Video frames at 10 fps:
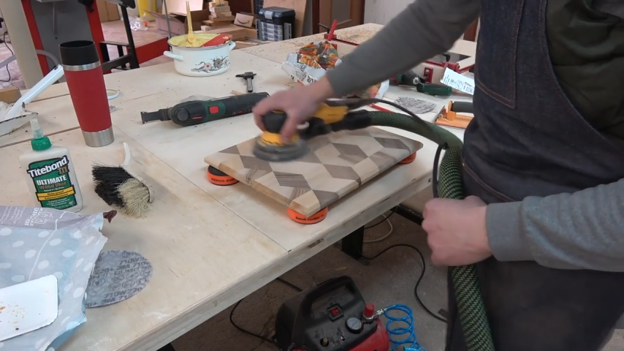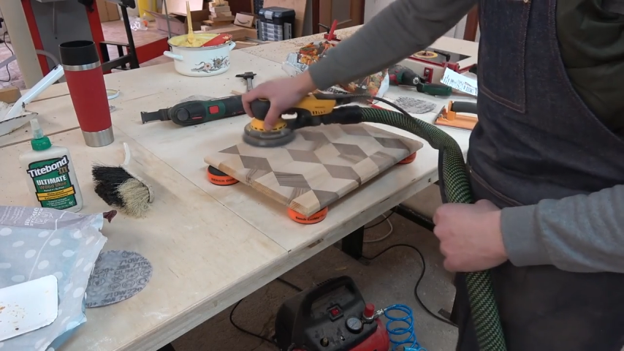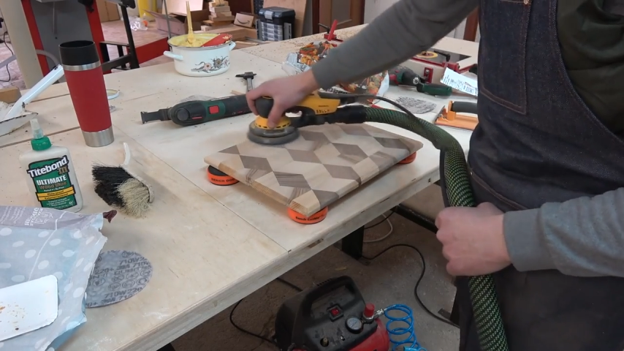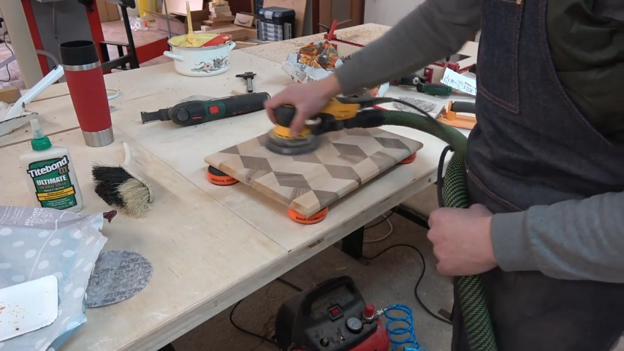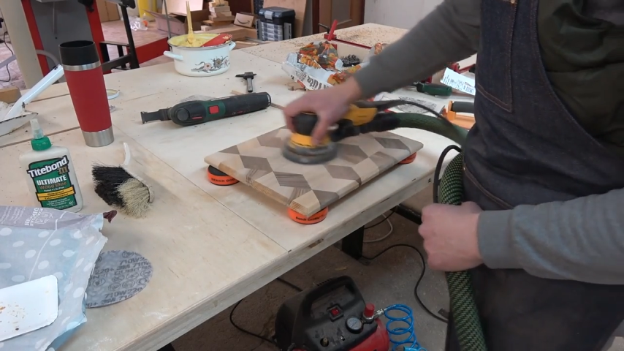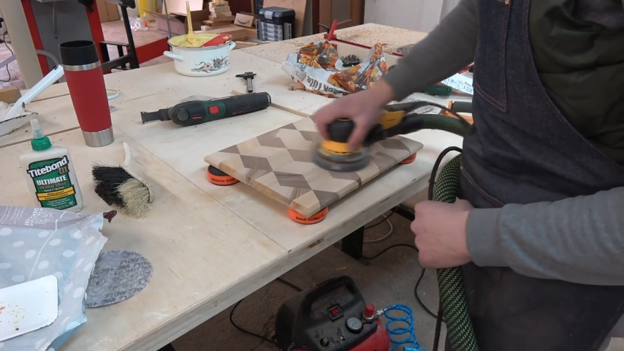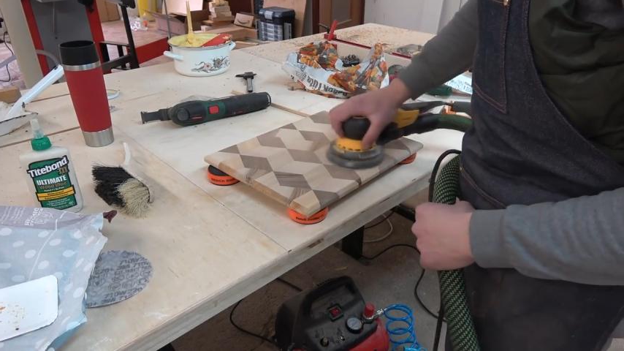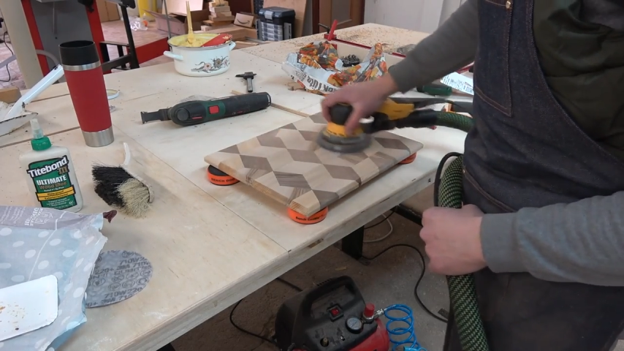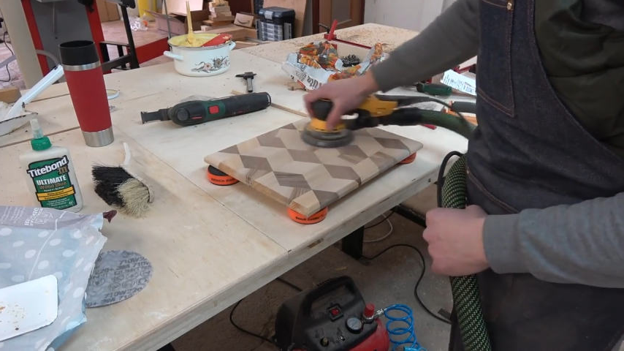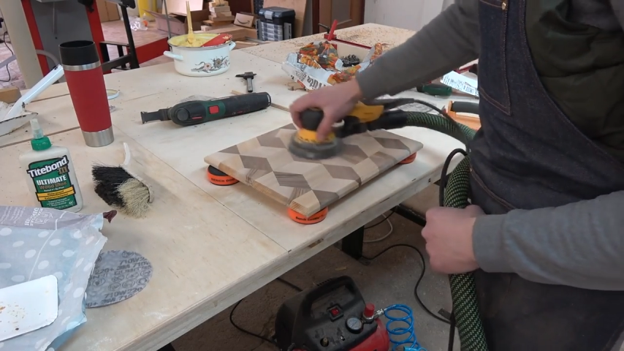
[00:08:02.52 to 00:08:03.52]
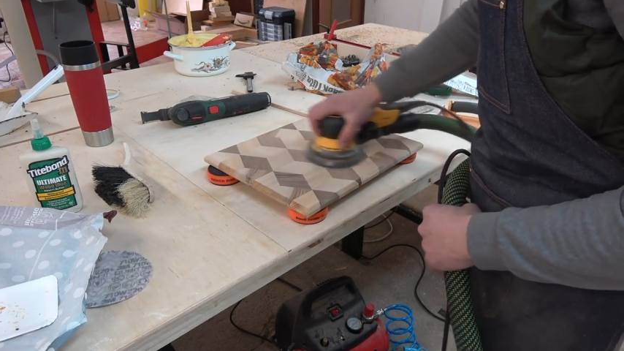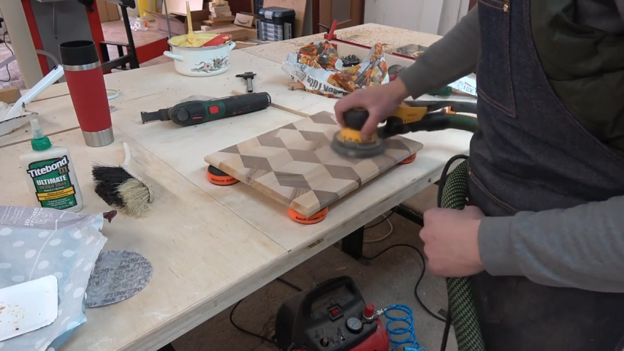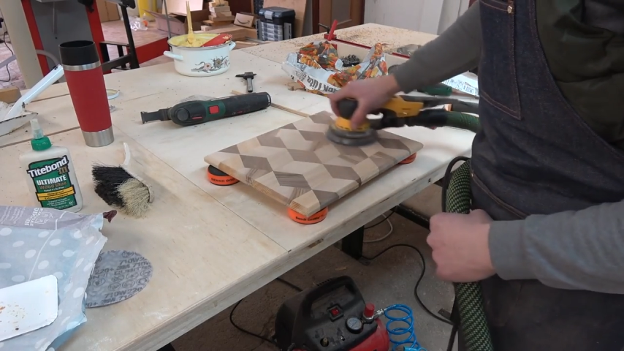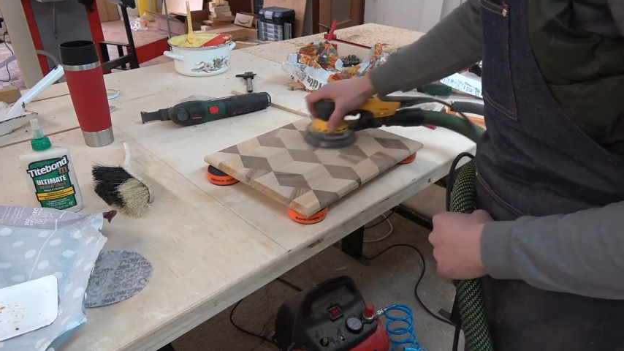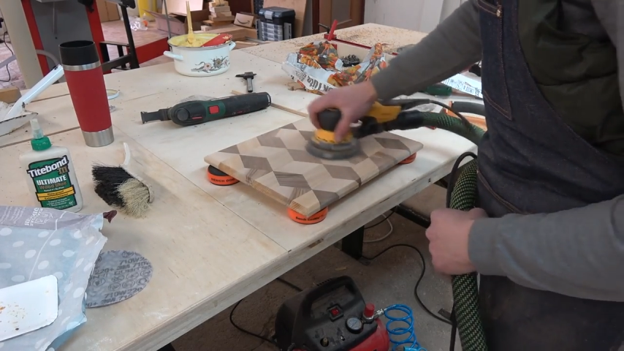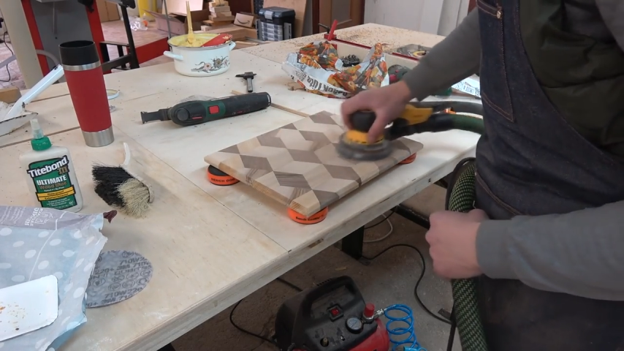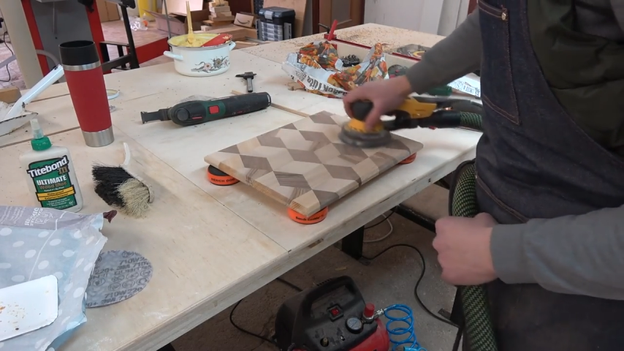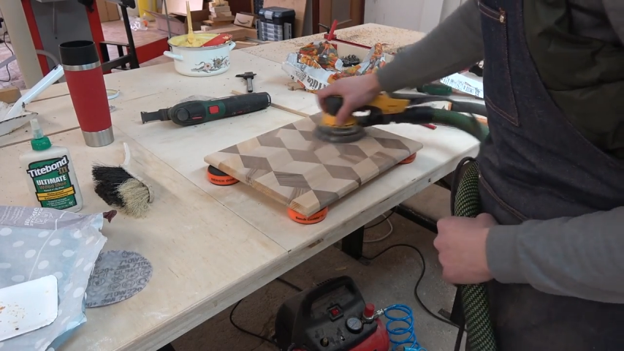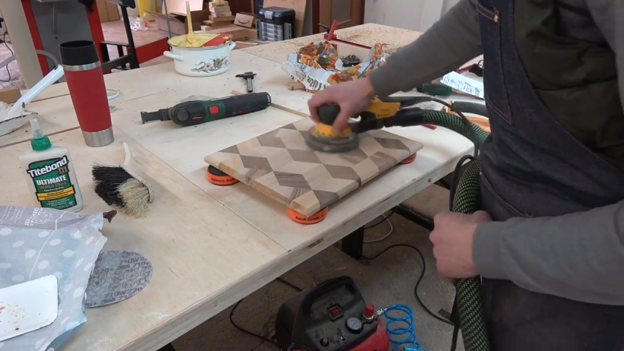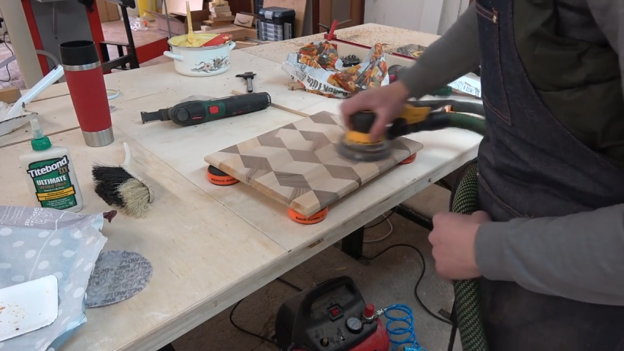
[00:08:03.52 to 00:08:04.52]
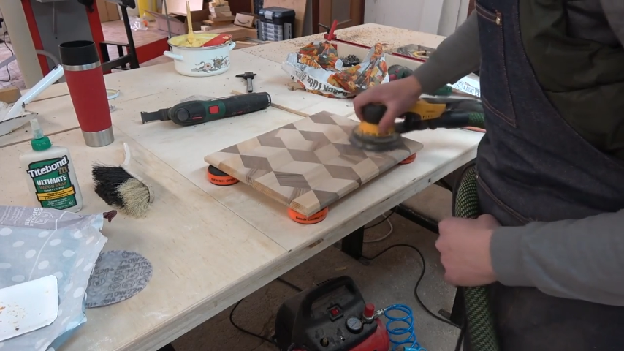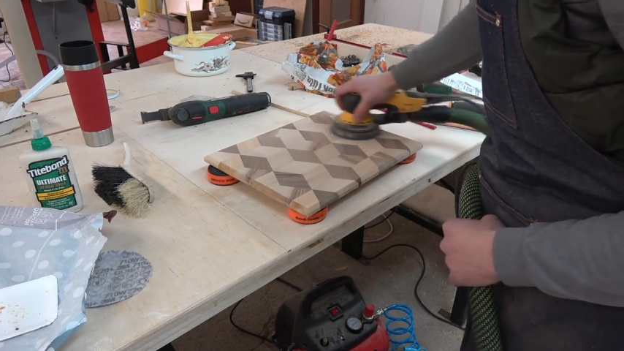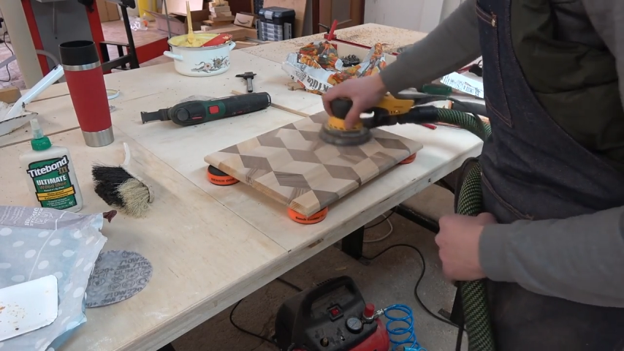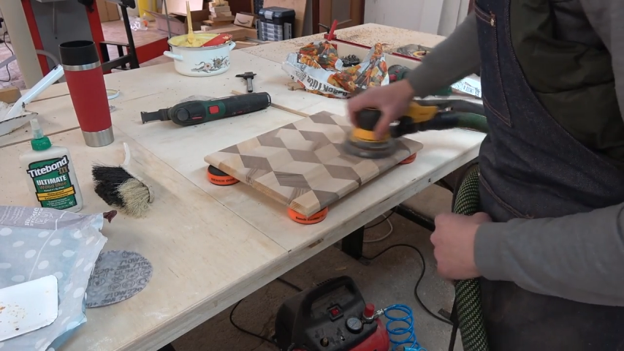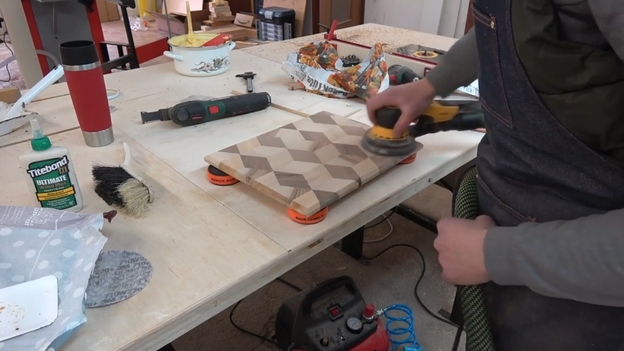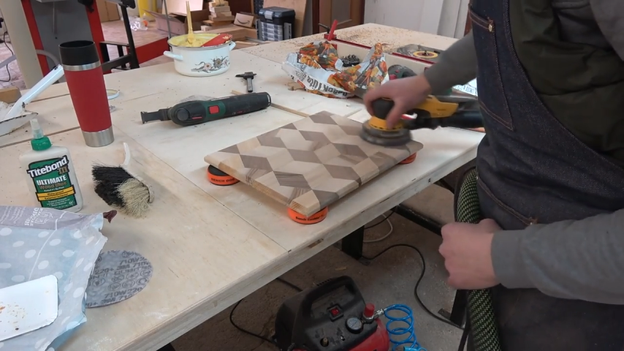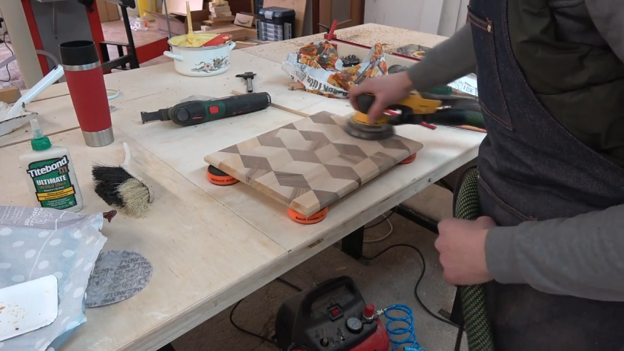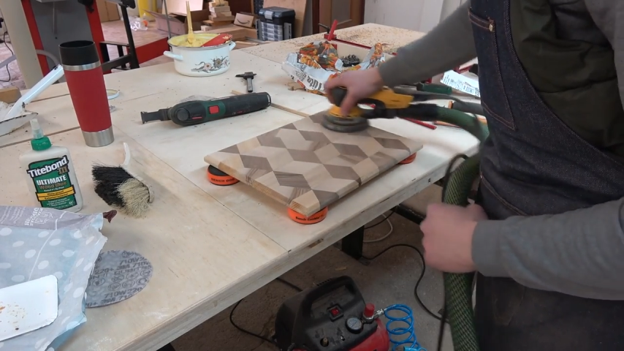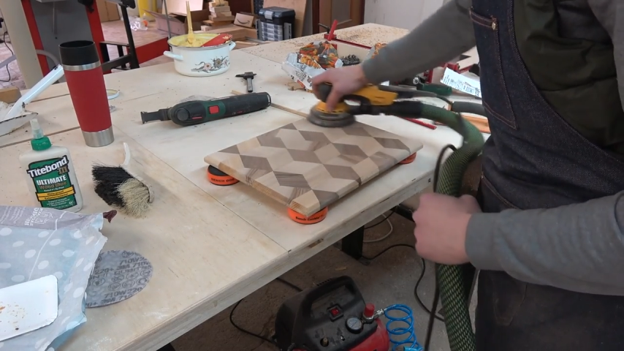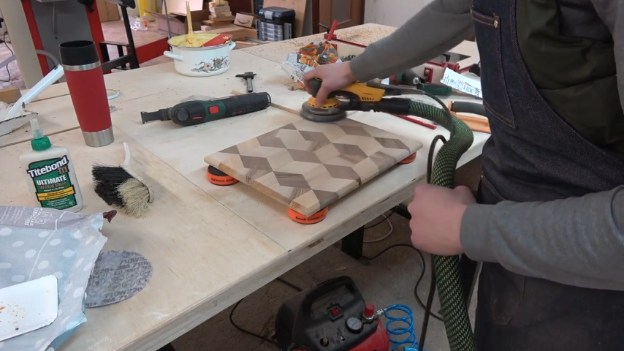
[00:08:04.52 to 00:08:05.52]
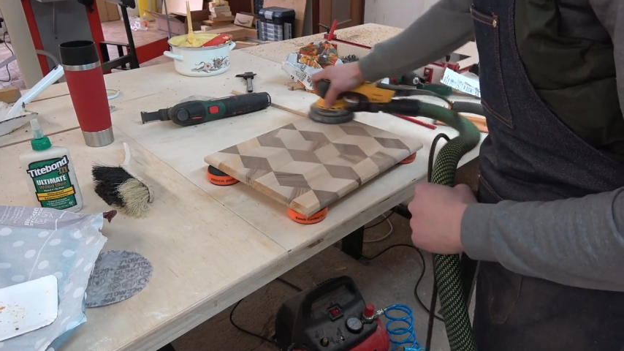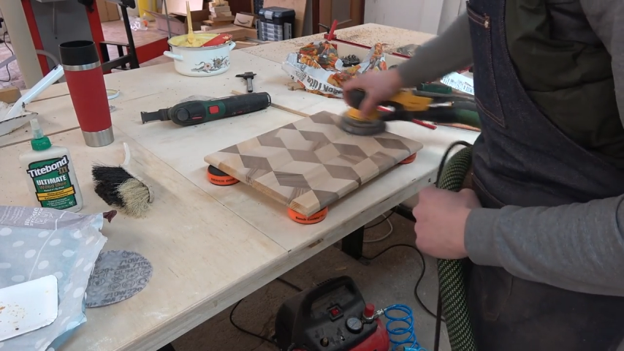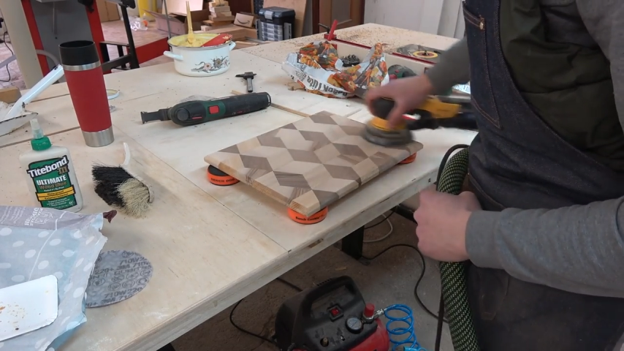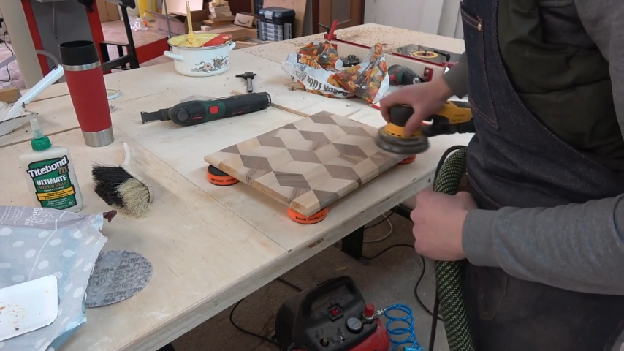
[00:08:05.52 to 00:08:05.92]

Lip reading: (no speaker visible)